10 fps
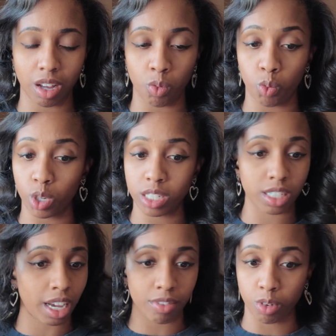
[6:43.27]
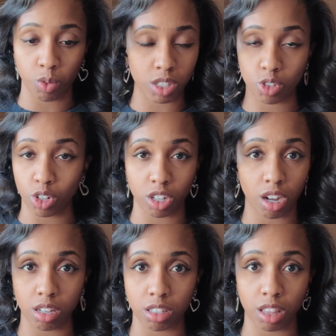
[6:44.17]
Whichever one's going to
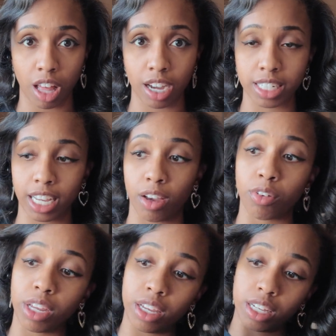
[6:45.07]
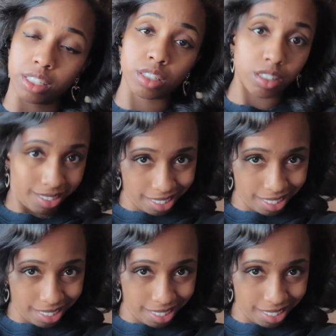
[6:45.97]
cause the lockdown is,